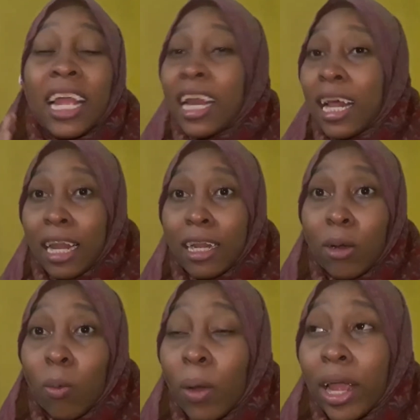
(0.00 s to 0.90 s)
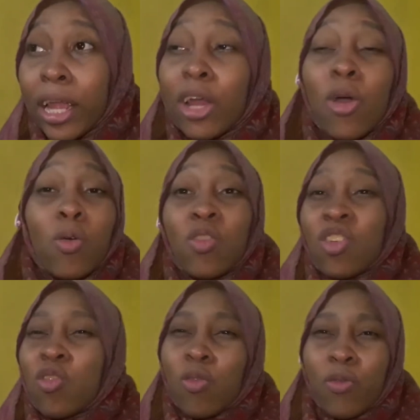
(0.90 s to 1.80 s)
in another way, or
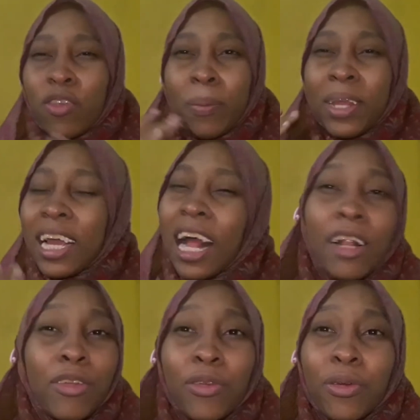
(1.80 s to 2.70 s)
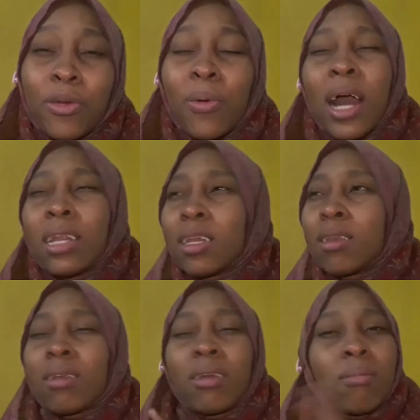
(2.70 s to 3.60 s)
just look for something else to do, and
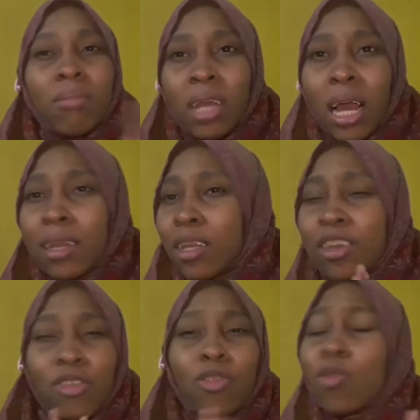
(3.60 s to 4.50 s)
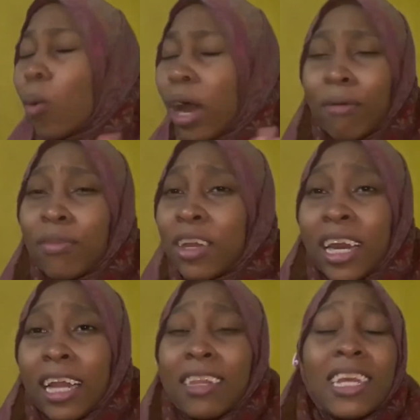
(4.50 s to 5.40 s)
just, yeah, just don't have
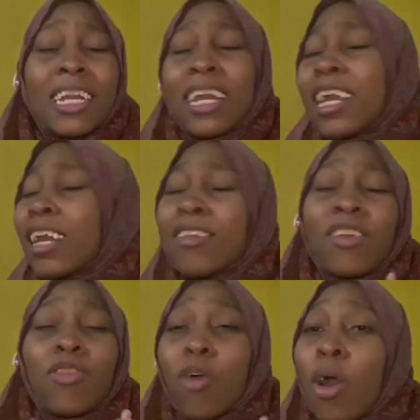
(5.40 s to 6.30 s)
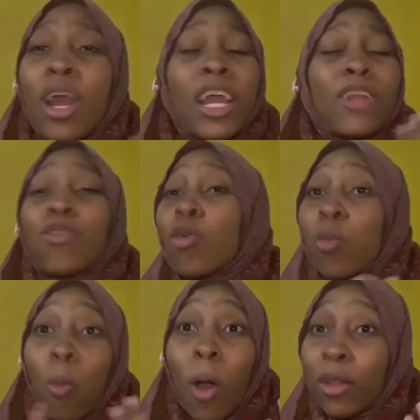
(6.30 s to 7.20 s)
regrets. Regrets is not, it's
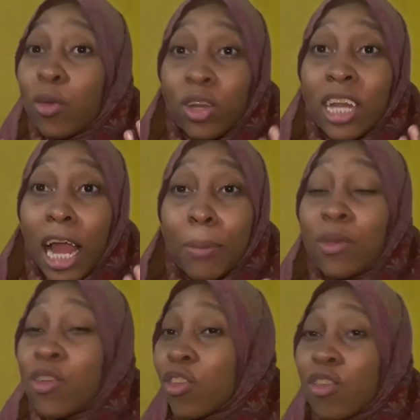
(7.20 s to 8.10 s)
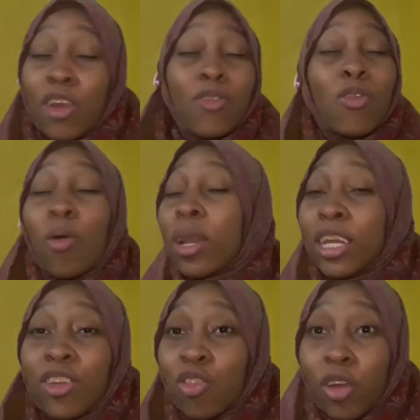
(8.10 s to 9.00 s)
not worth your time. It's just slowly
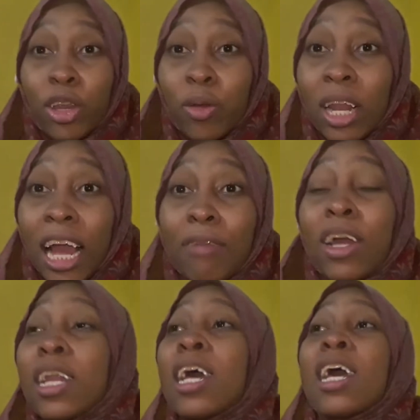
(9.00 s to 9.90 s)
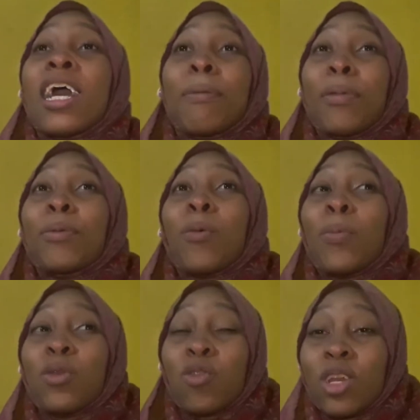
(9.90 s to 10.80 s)
destroying your life, and maybe
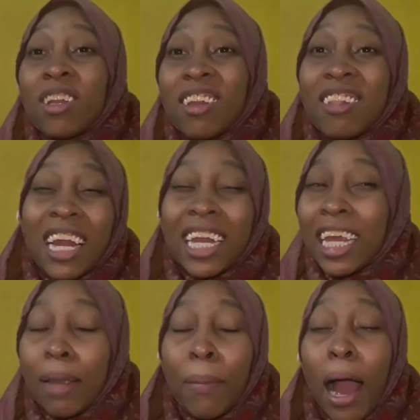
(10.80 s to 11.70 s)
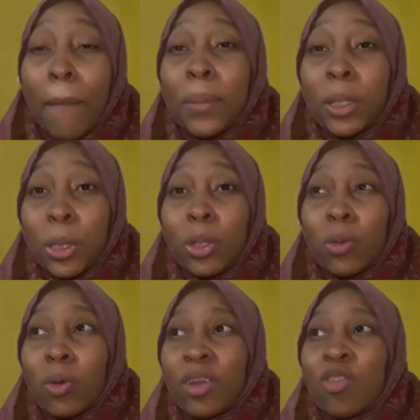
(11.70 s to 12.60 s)
opportunities that came up to
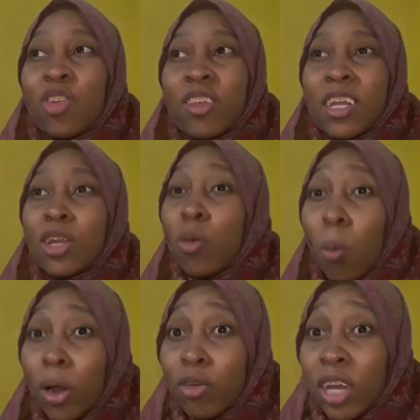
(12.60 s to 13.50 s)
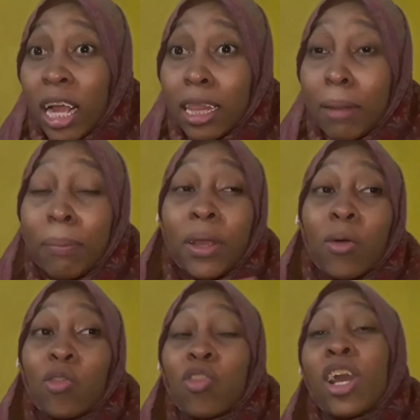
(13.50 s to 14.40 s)
you, and you just don't want to take them
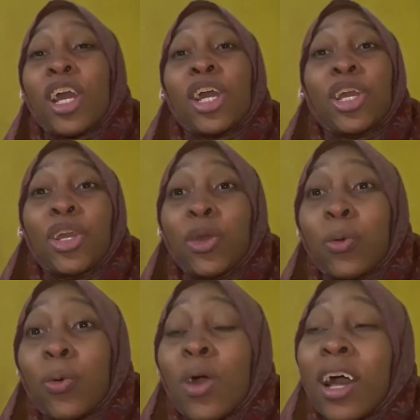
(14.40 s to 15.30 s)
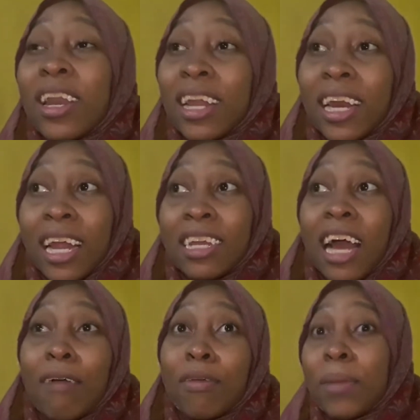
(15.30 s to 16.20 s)
because you regret
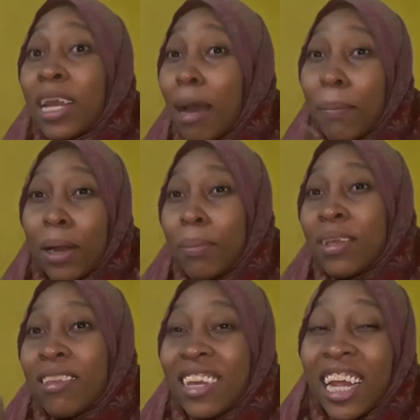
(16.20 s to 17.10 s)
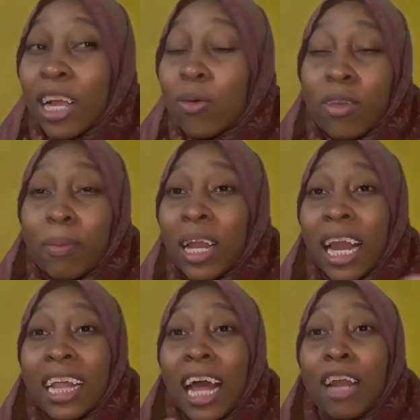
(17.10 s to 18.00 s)
having made up a mistake or something
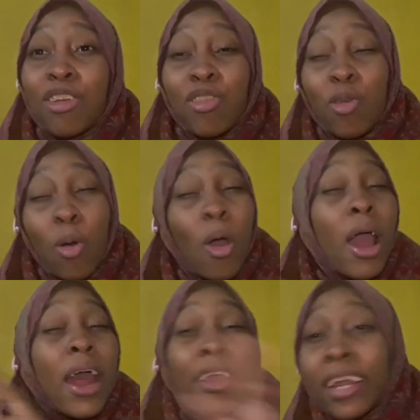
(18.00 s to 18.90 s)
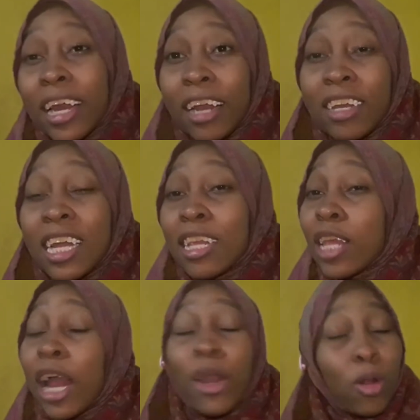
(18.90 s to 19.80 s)
like that. So regret is
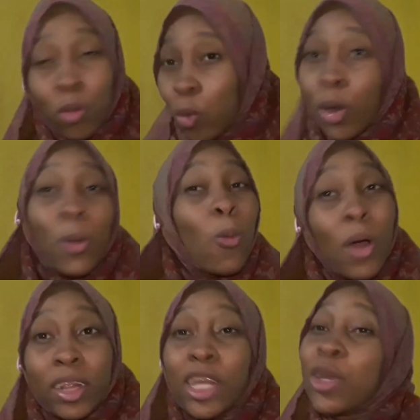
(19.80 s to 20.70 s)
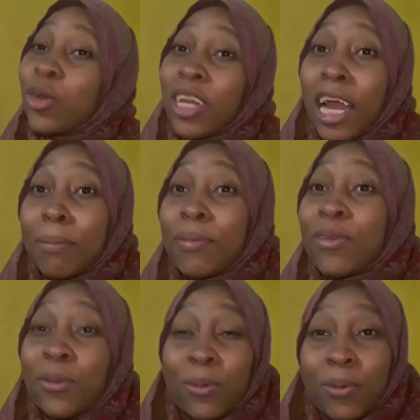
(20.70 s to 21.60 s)
not worth your time.
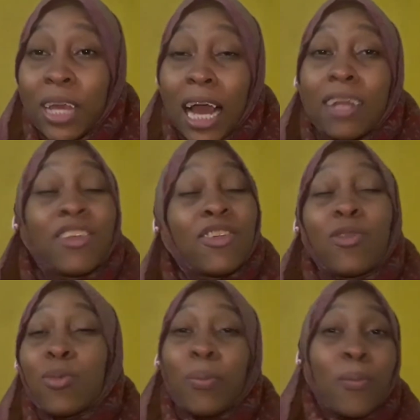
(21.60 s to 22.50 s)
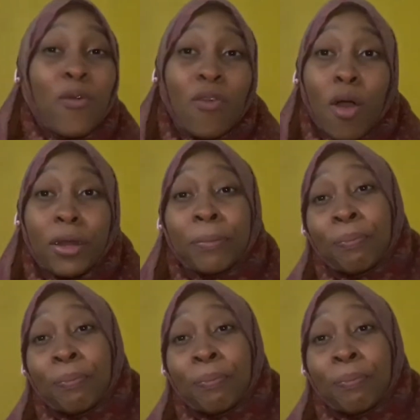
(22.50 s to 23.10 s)
So yeah, just move on,